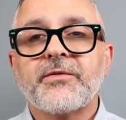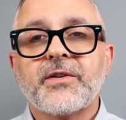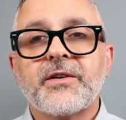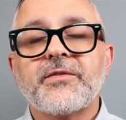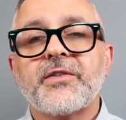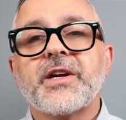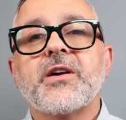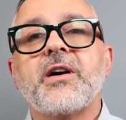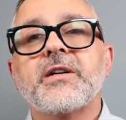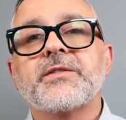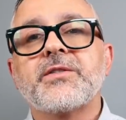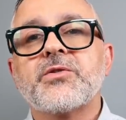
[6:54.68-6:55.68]
very, very
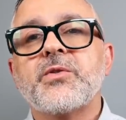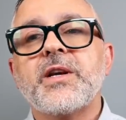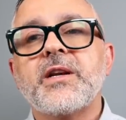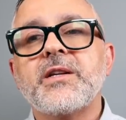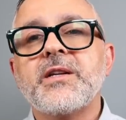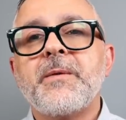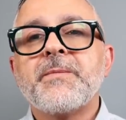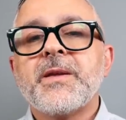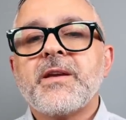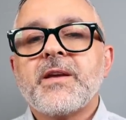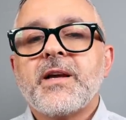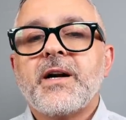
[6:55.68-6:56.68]
concentrated.
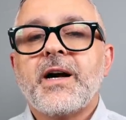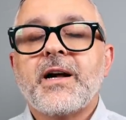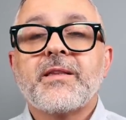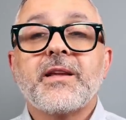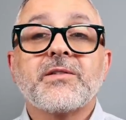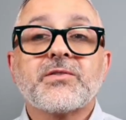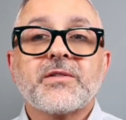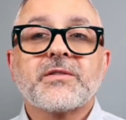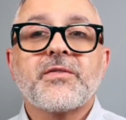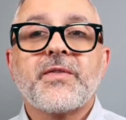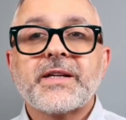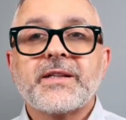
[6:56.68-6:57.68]
Uh, I think it's just
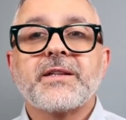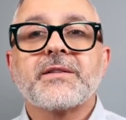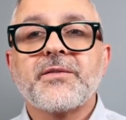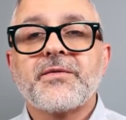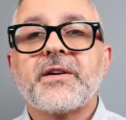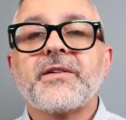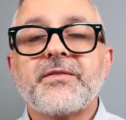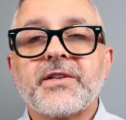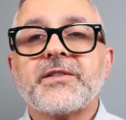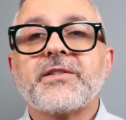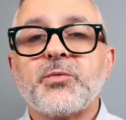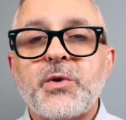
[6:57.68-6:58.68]
the fact that it's a very,
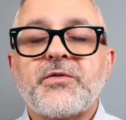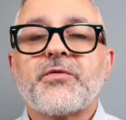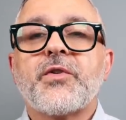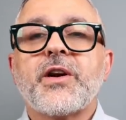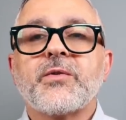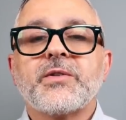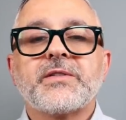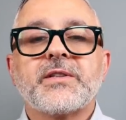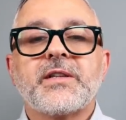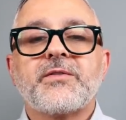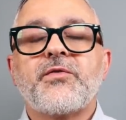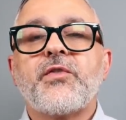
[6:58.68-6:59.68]
very sweet fragrance,
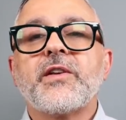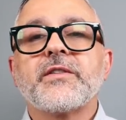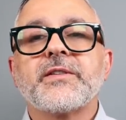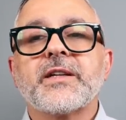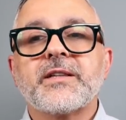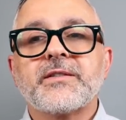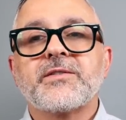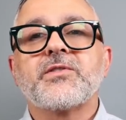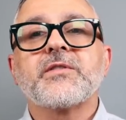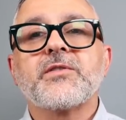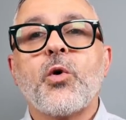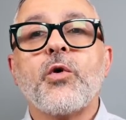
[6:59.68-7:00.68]
and it feels like it's
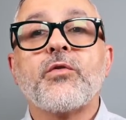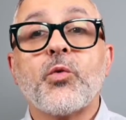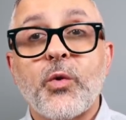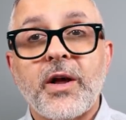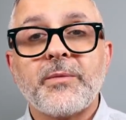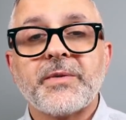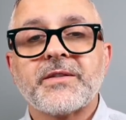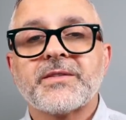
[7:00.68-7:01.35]
just overwhelming